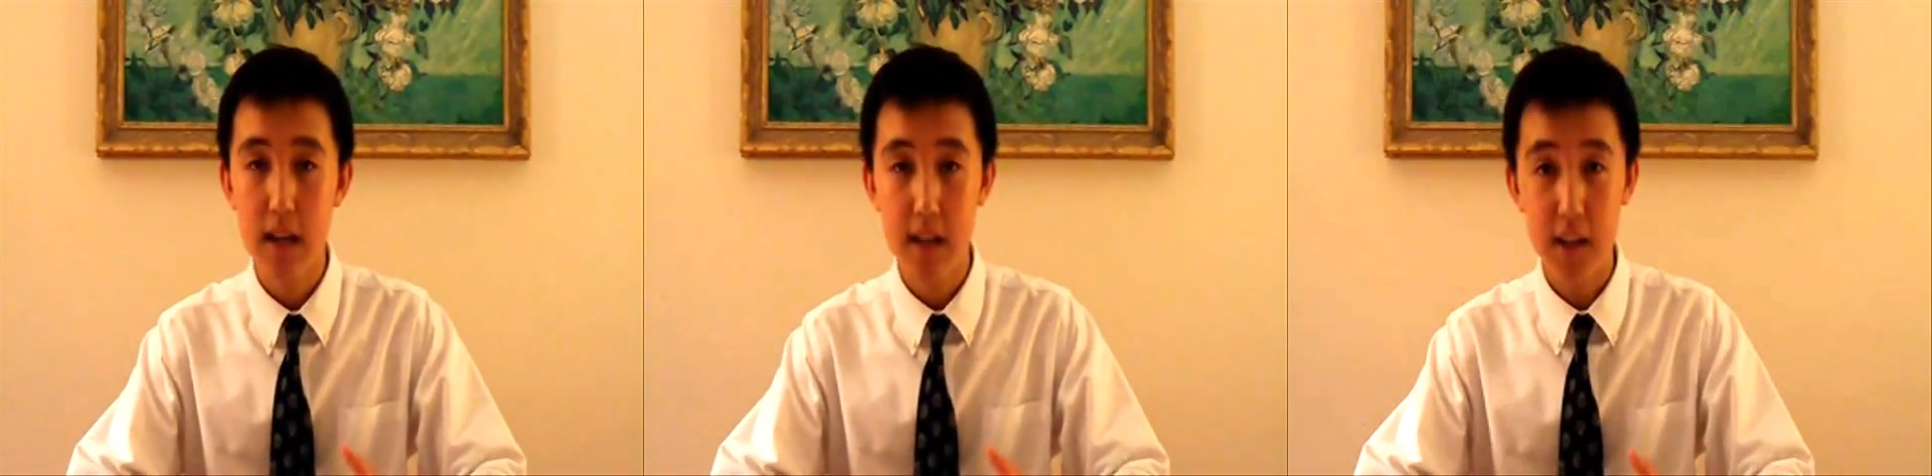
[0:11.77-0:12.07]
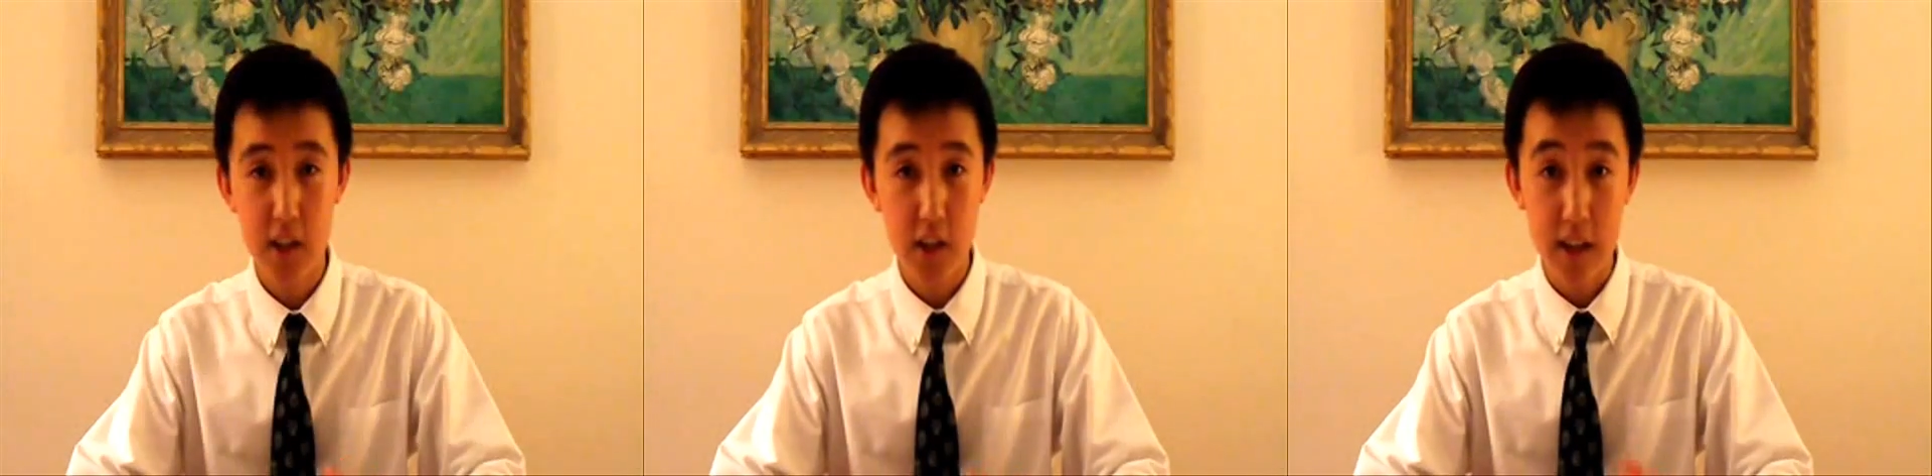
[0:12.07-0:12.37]

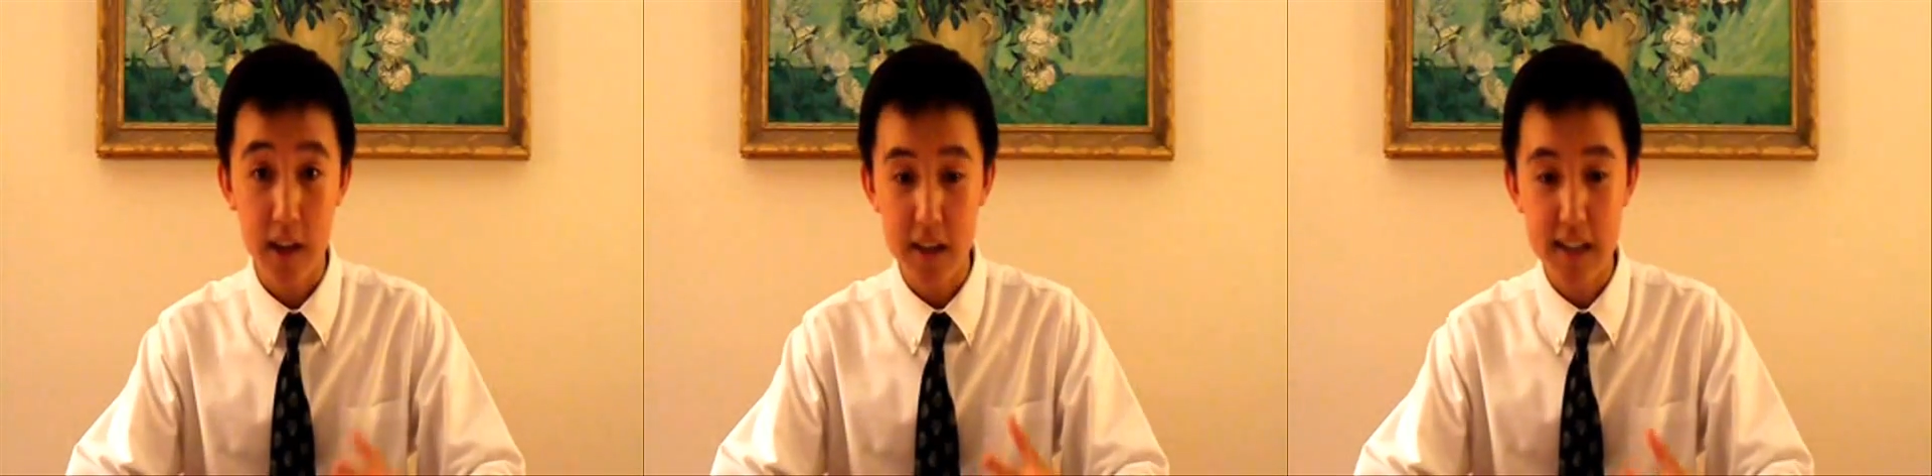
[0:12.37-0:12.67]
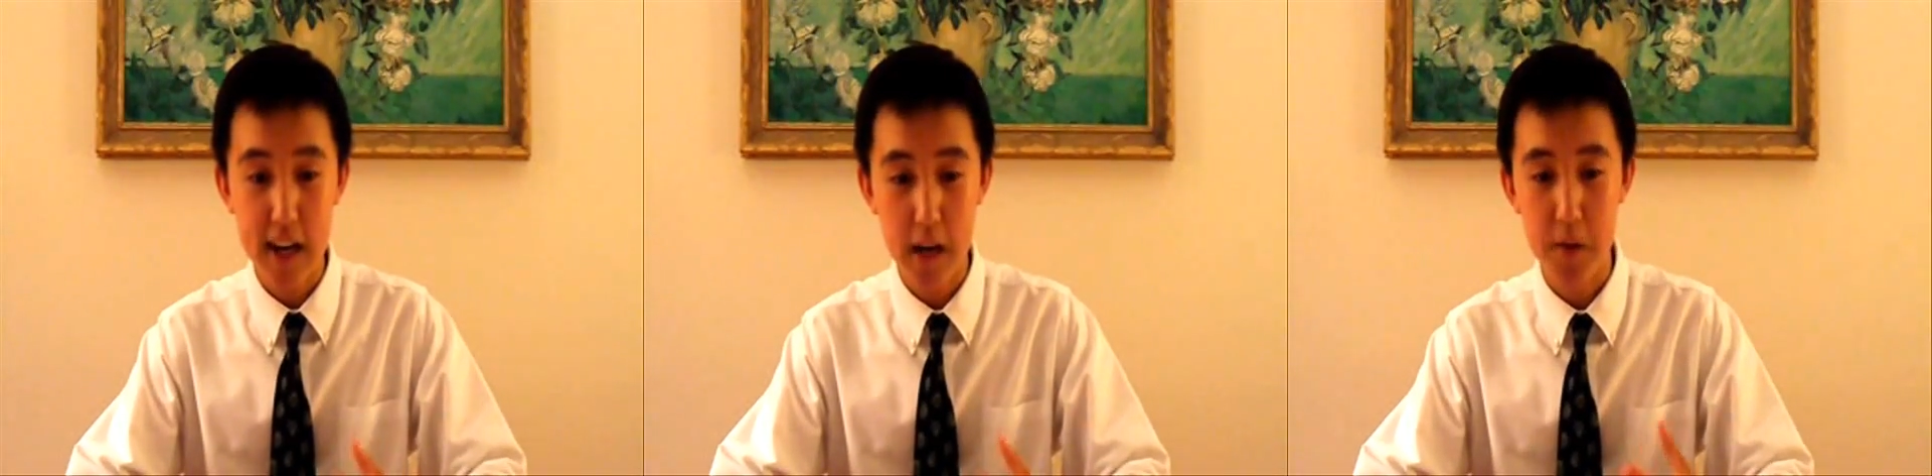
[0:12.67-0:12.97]
Such an
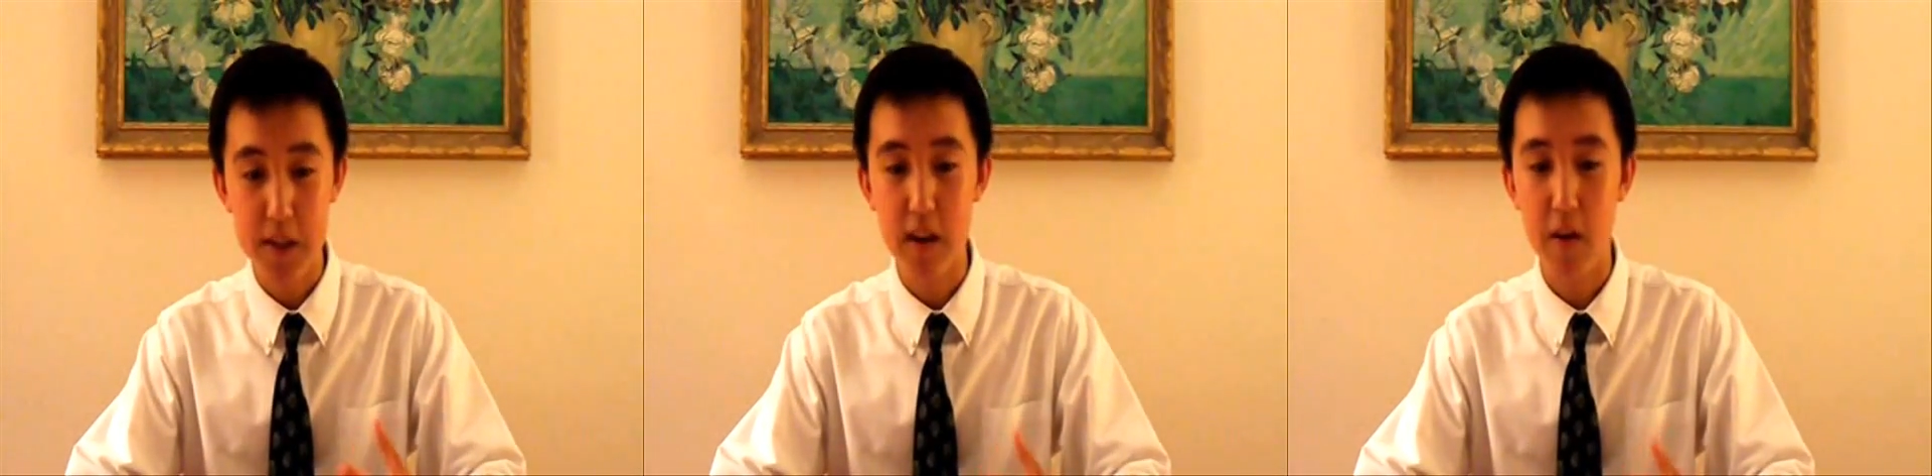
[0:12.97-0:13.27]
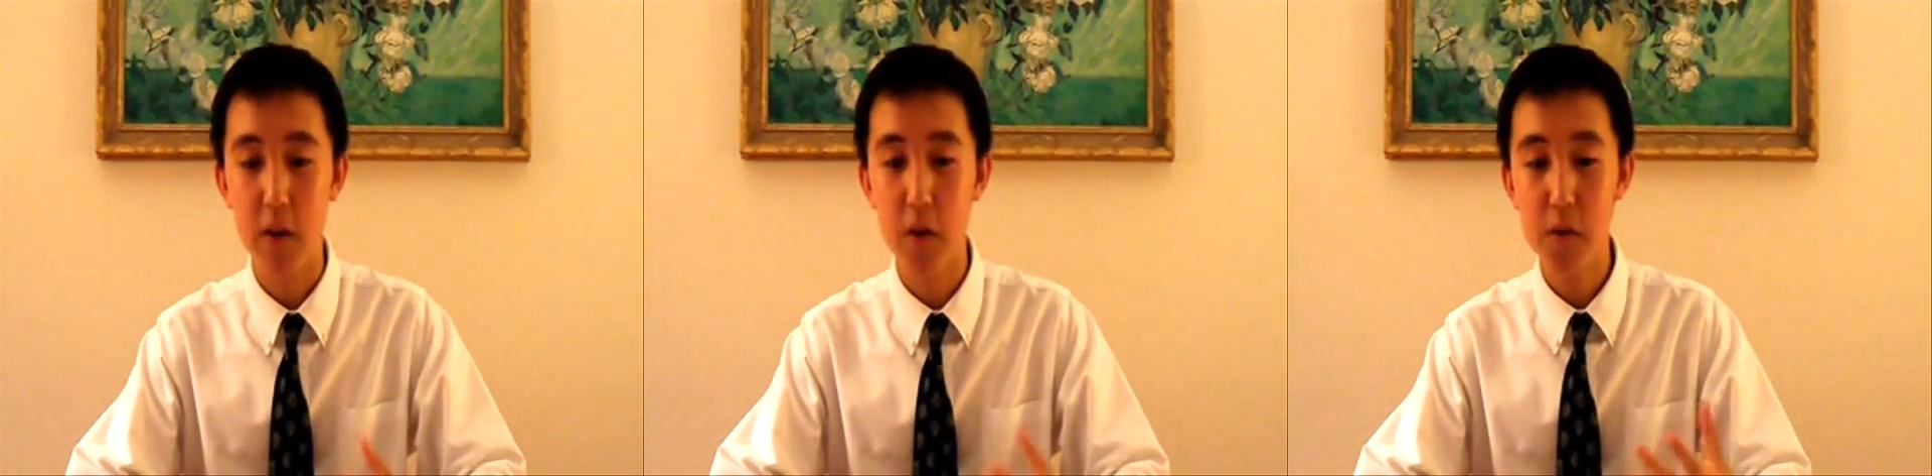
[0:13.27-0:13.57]
undesirable
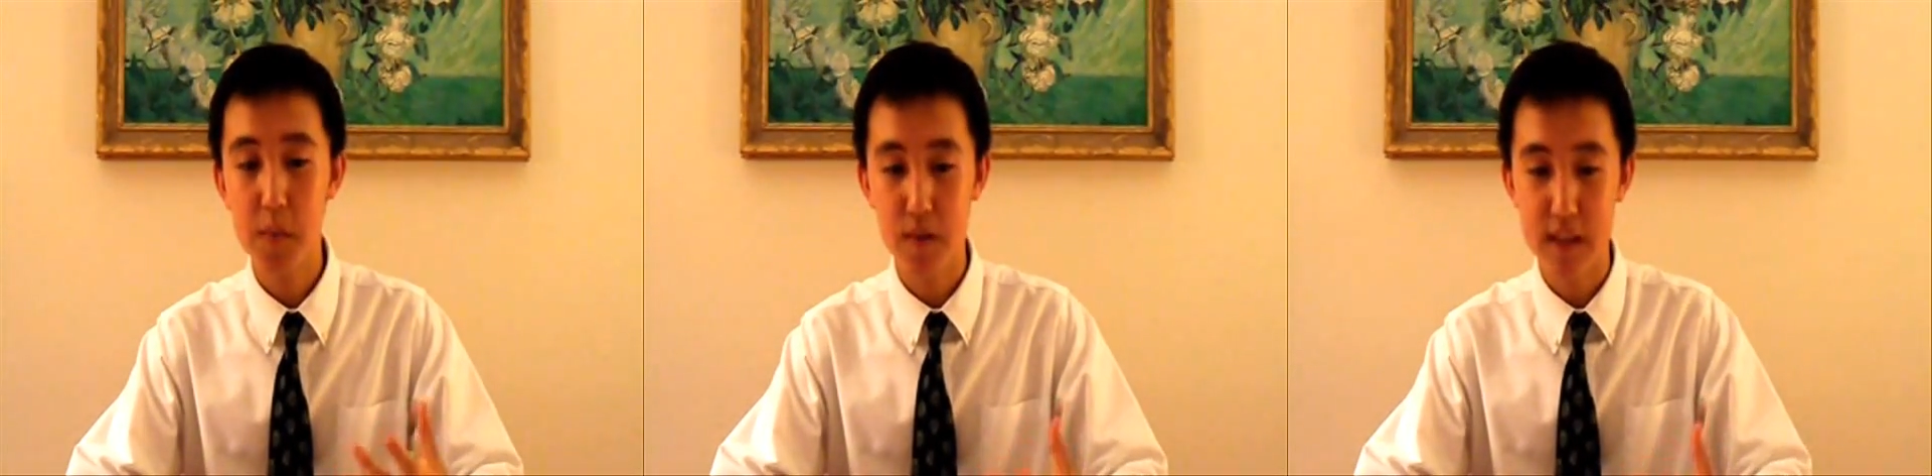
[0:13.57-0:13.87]
scenario